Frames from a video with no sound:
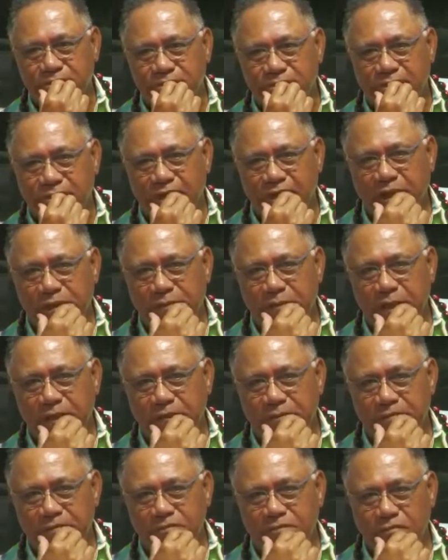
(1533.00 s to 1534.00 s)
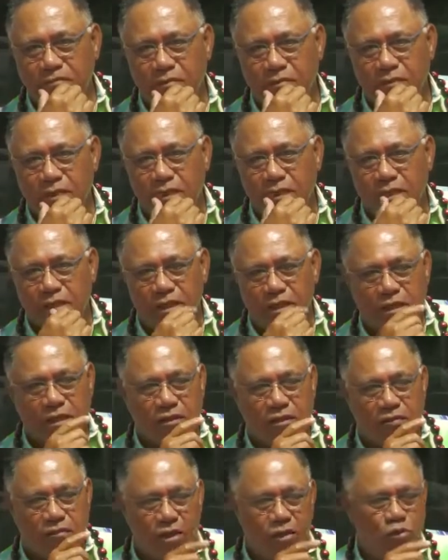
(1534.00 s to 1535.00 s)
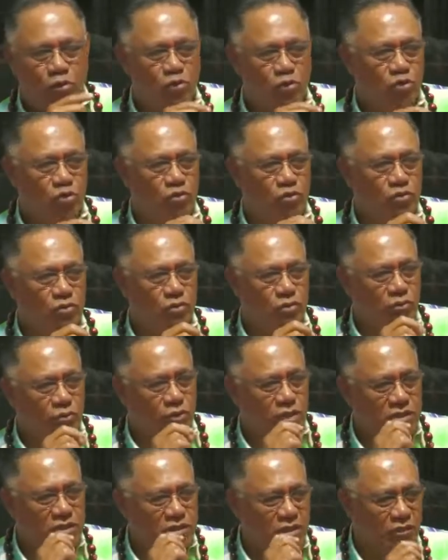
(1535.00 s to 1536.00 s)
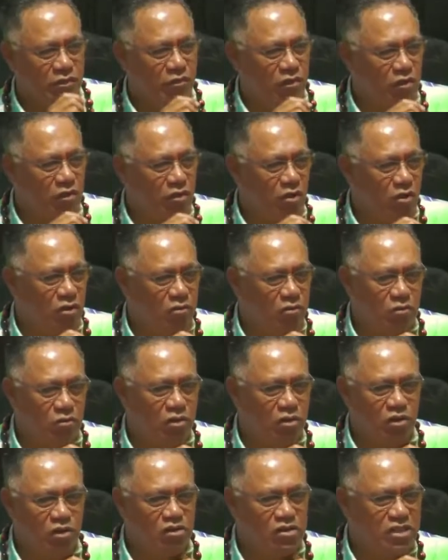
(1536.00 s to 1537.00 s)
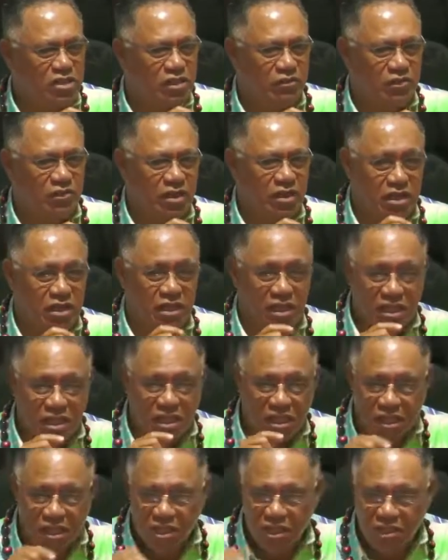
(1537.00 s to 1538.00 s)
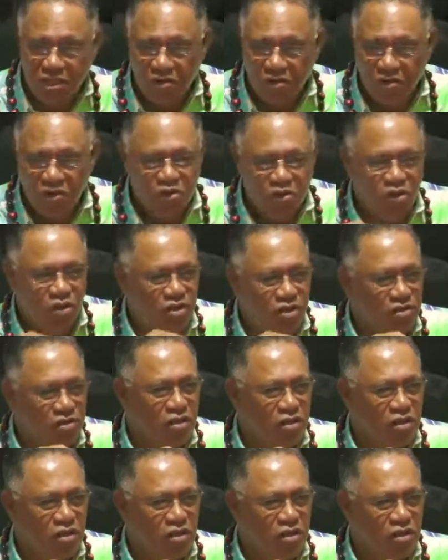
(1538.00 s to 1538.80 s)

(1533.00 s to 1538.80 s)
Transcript: Amen. Mayoto, we are serving God. We're not serving a king here on earth.